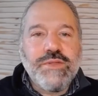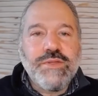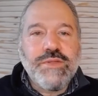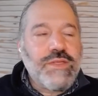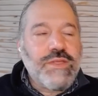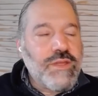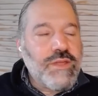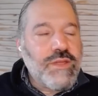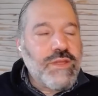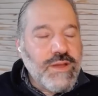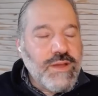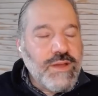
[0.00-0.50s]

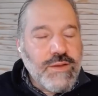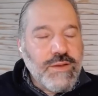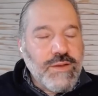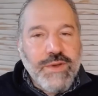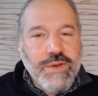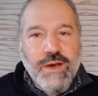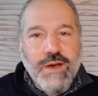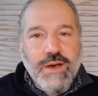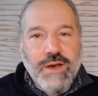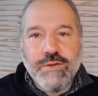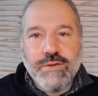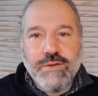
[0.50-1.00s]
Well, as we
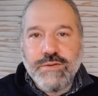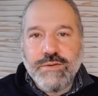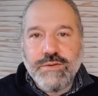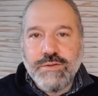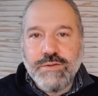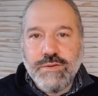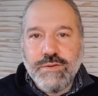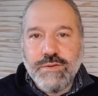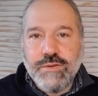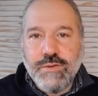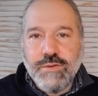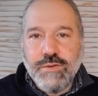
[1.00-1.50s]
think
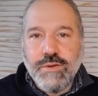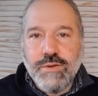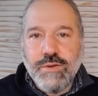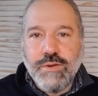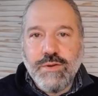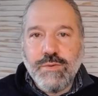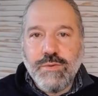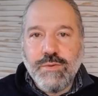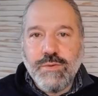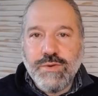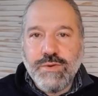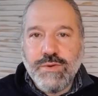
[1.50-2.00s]
about
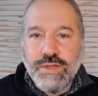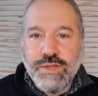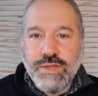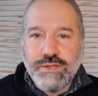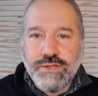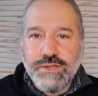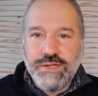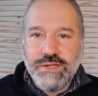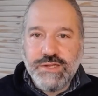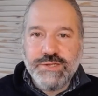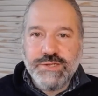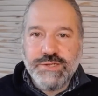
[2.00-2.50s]

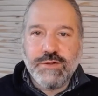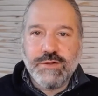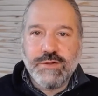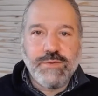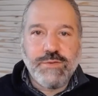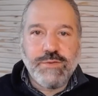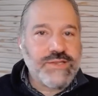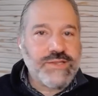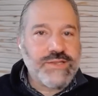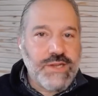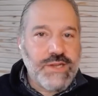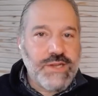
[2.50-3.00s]
what the
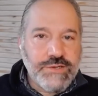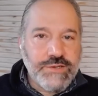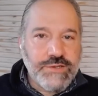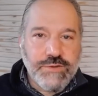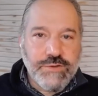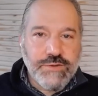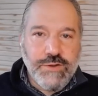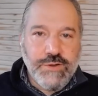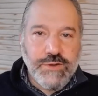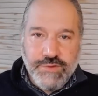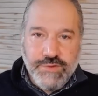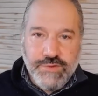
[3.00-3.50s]
digital
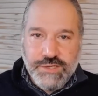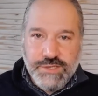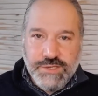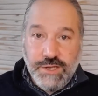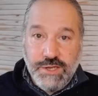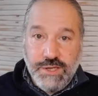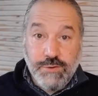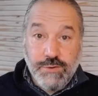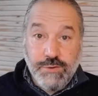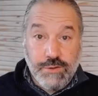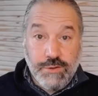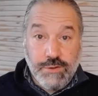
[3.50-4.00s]
residential
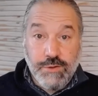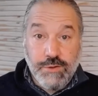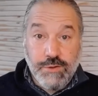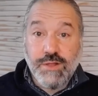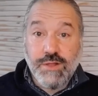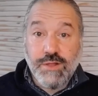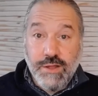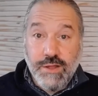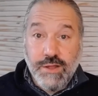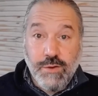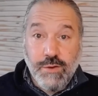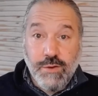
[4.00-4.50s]
university
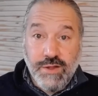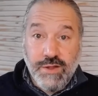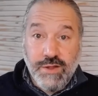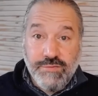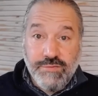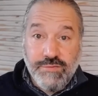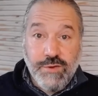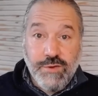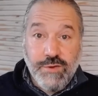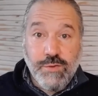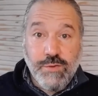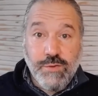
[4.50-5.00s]
could look
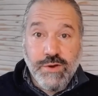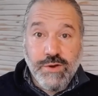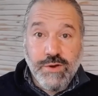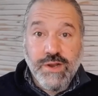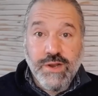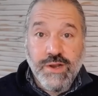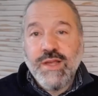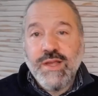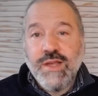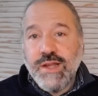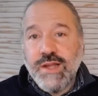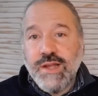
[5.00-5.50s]
like going
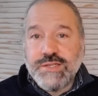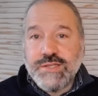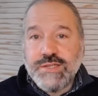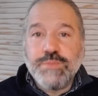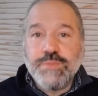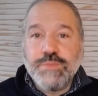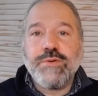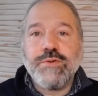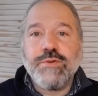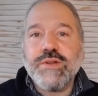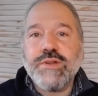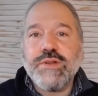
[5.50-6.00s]
forward,
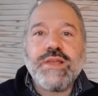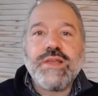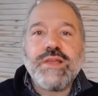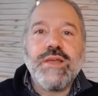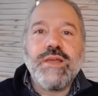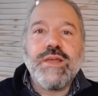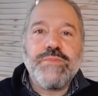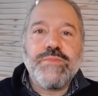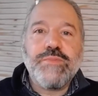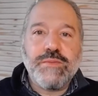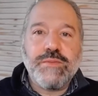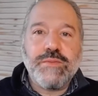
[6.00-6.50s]
it's
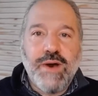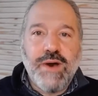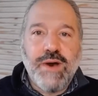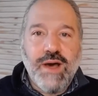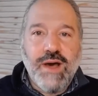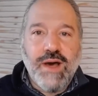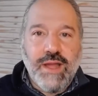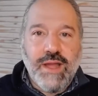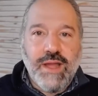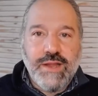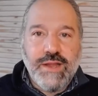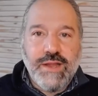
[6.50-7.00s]
important to keep in
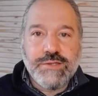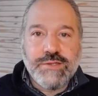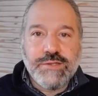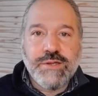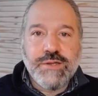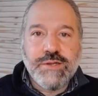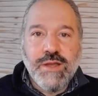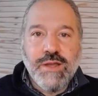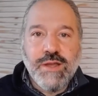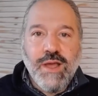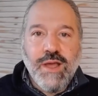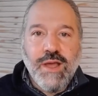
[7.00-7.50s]

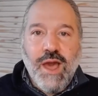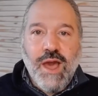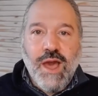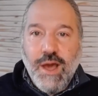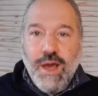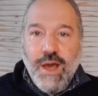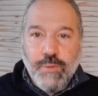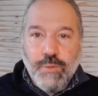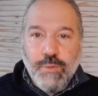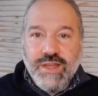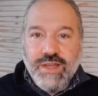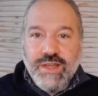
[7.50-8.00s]
mind
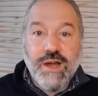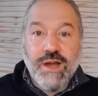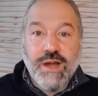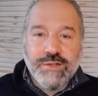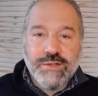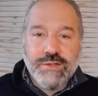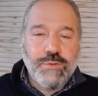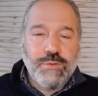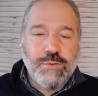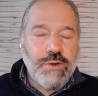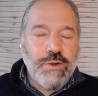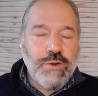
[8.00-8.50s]
how we
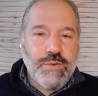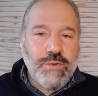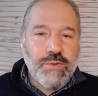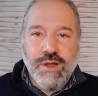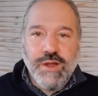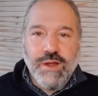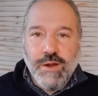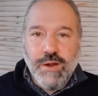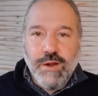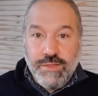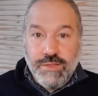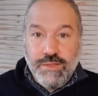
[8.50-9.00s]
got to where
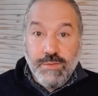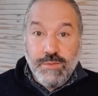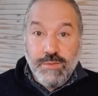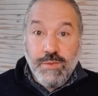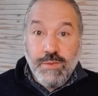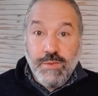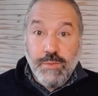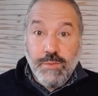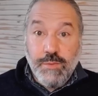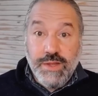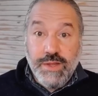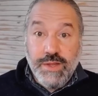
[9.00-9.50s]
we are at
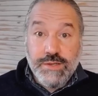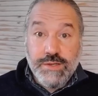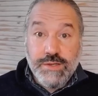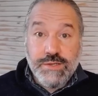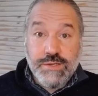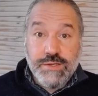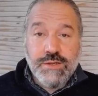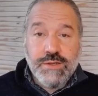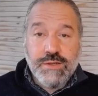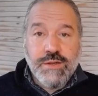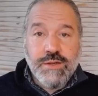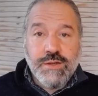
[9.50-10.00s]
the
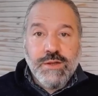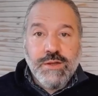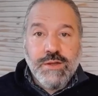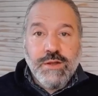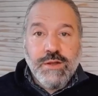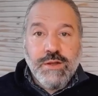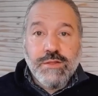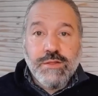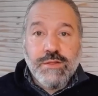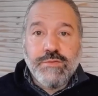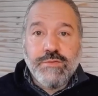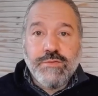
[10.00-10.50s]
moment.
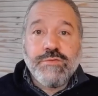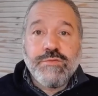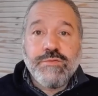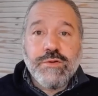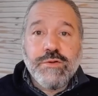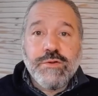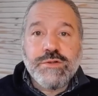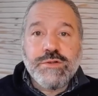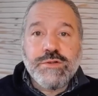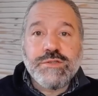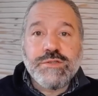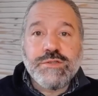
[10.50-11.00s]
The
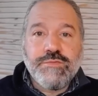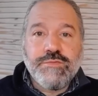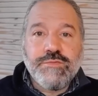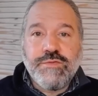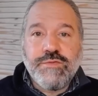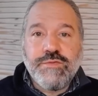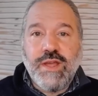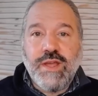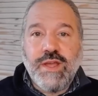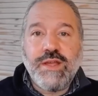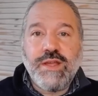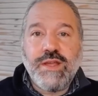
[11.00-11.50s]
first
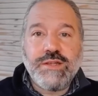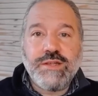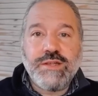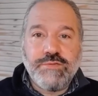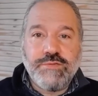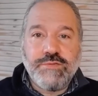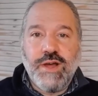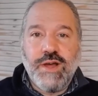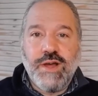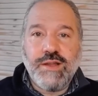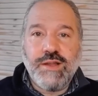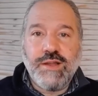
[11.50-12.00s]

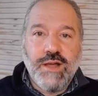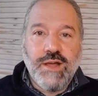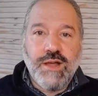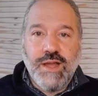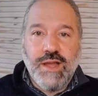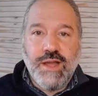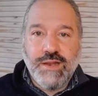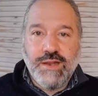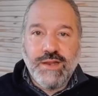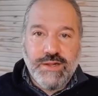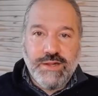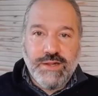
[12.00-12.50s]
phase of
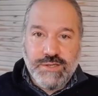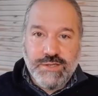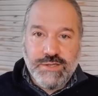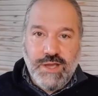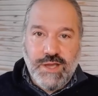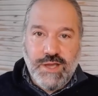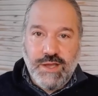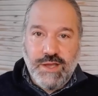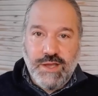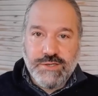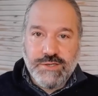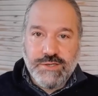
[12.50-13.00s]
online
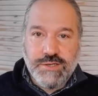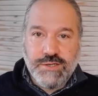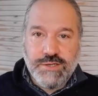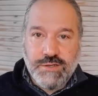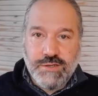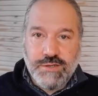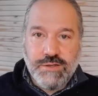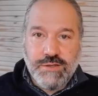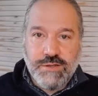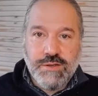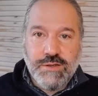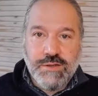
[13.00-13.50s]

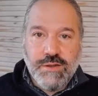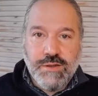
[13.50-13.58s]
education,